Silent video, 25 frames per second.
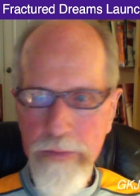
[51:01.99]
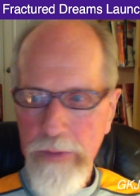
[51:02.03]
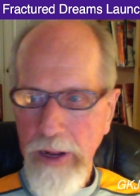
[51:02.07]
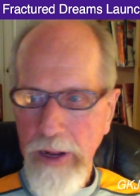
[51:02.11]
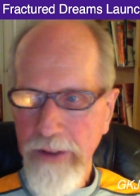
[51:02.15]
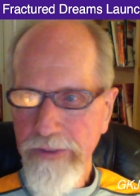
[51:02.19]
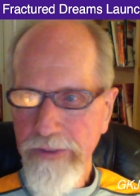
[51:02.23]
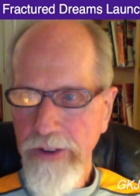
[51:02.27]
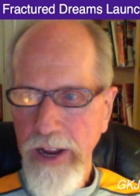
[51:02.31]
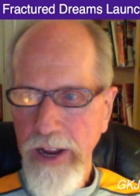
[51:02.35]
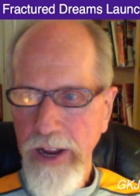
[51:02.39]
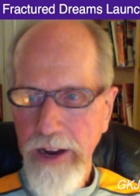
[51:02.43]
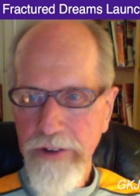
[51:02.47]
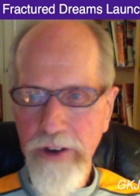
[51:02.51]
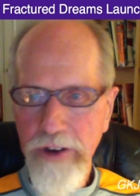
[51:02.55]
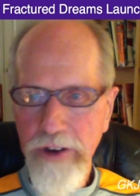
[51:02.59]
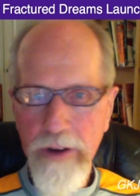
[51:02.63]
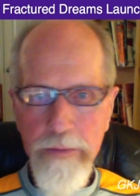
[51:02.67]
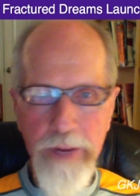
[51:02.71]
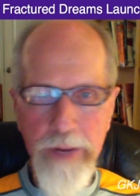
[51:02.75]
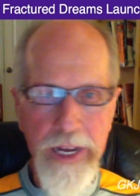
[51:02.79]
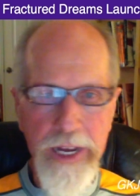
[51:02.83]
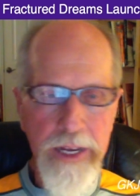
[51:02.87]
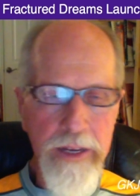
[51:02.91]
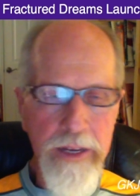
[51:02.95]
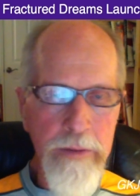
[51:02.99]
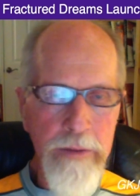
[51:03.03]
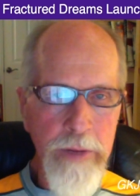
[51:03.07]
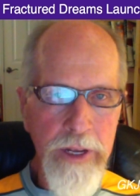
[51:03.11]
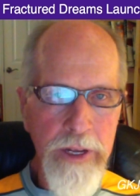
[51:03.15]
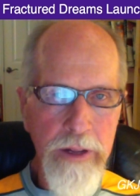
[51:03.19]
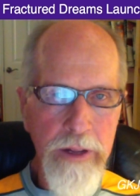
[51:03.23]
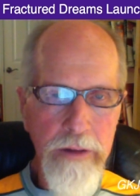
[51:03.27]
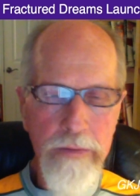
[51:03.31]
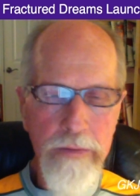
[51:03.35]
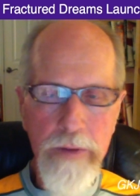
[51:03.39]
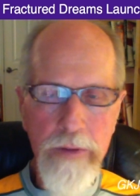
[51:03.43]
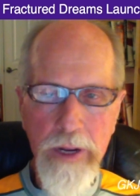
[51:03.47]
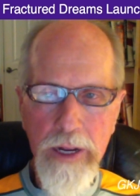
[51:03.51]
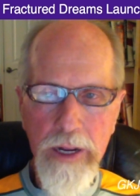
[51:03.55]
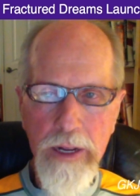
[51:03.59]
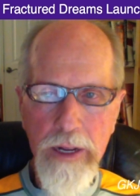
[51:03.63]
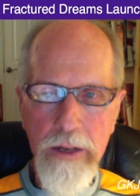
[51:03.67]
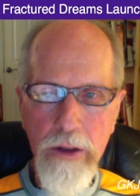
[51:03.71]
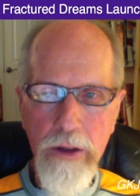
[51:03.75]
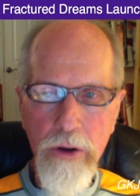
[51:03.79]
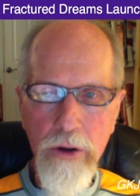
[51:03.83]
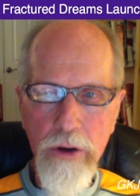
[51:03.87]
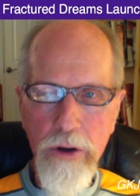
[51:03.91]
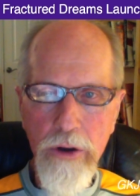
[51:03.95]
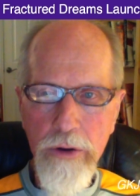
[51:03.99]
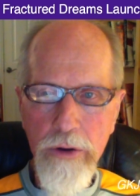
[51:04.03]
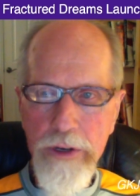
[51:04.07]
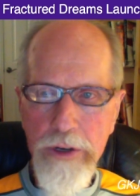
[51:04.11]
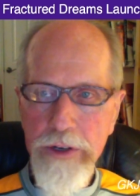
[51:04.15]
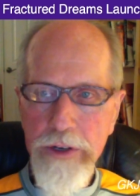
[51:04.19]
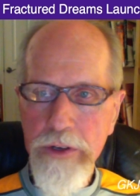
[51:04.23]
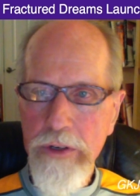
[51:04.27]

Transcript: I'll flash up my email logo in